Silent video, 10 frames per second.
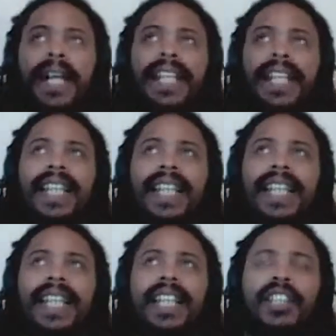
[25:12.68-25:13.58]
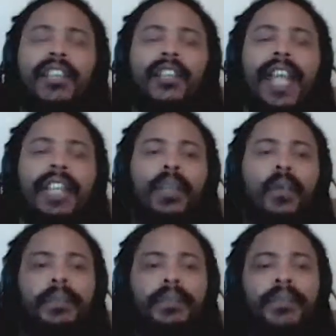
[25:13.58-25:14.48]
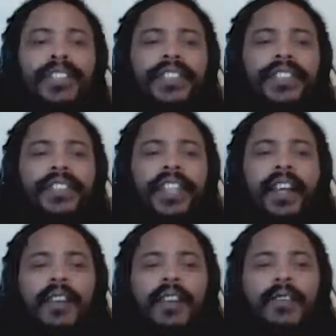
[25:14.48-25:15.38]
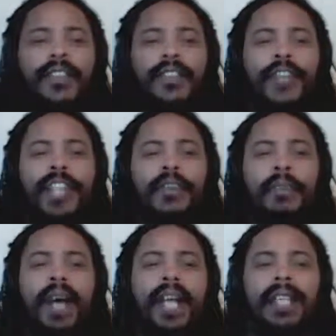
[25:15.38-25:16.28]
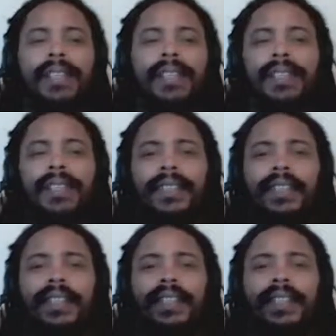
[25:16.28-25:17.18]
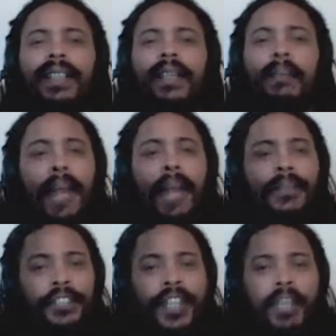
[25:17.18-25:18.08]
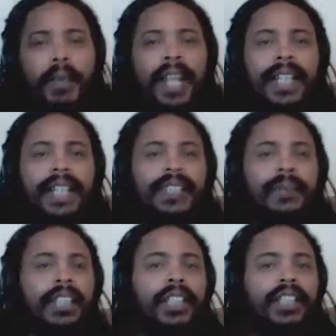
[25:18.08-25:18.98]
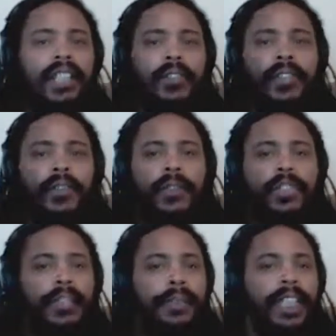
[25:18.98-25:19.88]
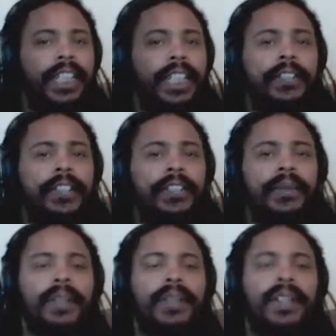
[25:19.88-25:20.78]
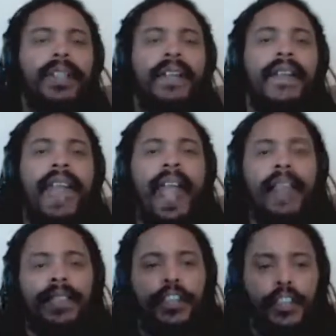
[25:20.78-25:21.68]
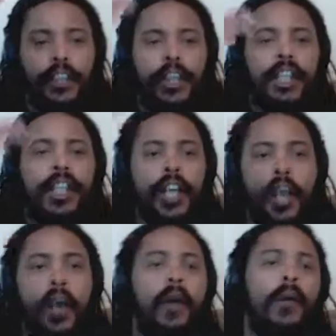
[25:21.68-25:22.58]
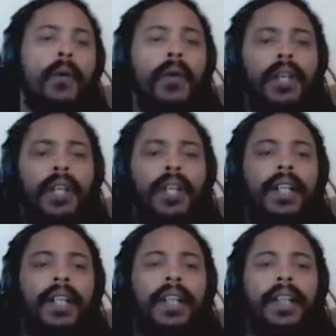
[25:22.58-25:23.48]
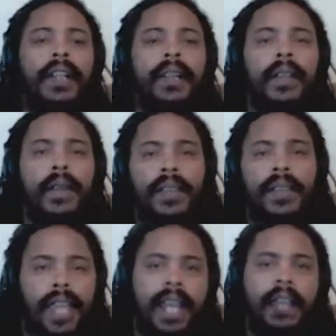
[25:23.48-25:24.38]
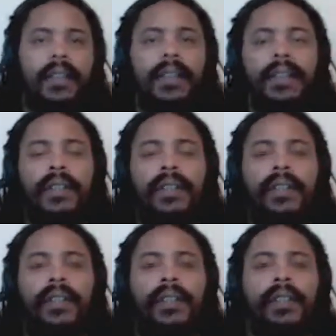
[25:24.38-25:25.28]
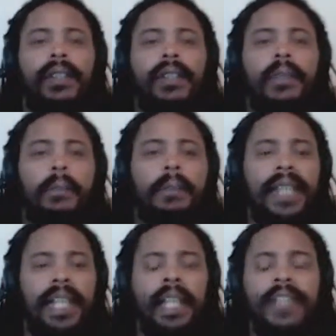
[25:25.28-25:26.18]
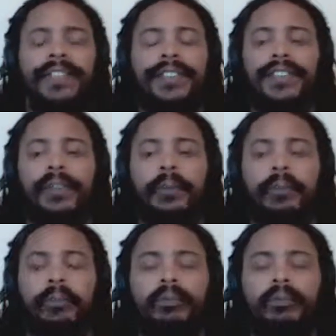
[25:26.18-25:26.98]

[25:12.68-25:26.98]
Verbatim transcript: but you're at the whims of the greater mind. Perhaps the greater mind has something to show you or something to tell you. And you're going to go there because